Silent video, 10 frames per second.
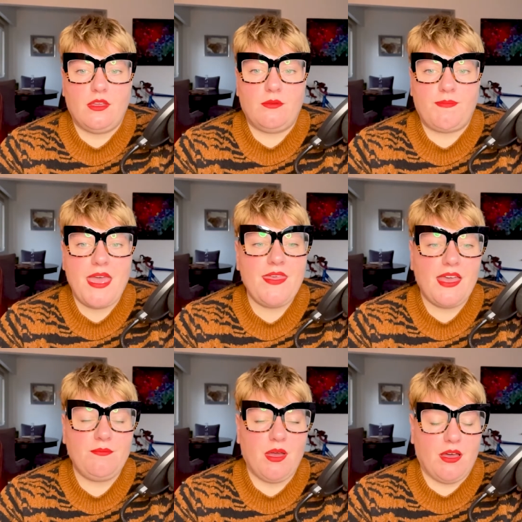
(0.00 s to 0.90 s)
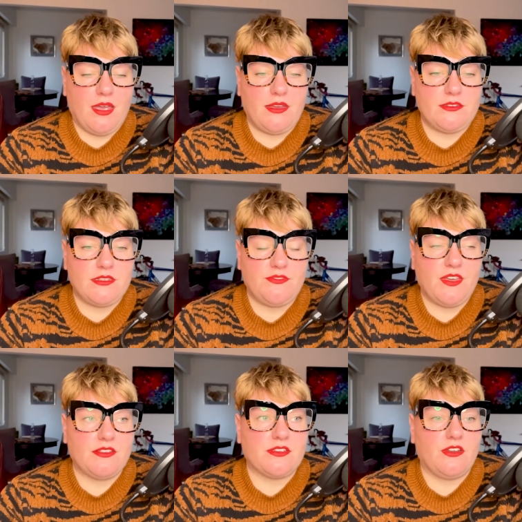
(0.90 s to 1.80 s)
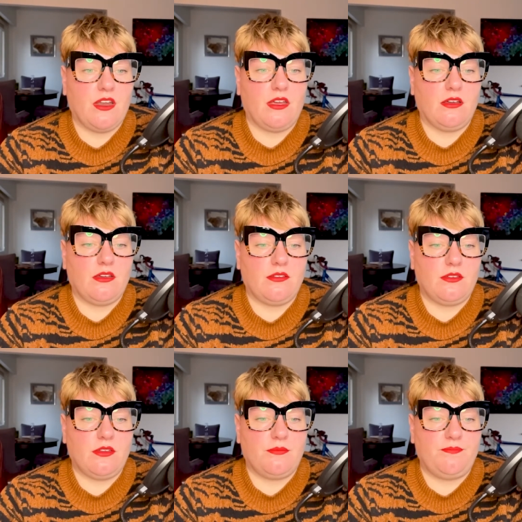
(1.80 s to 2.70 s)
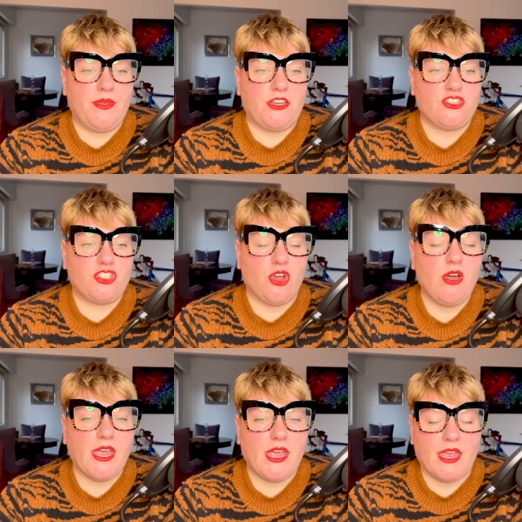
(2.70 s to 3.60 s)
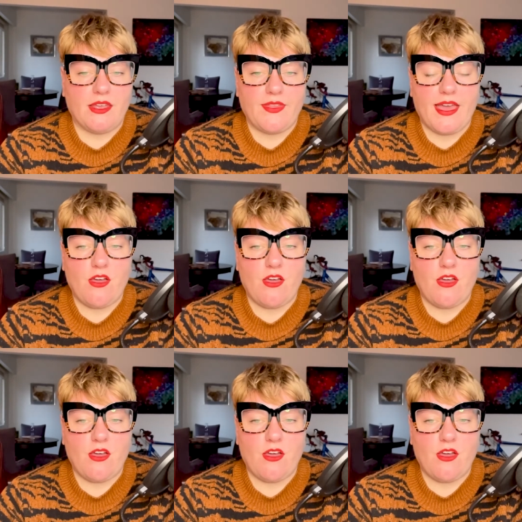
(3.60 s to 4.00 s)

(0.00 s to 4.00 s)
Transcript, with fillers: bear that in mind if that's kind of like a bit shocking that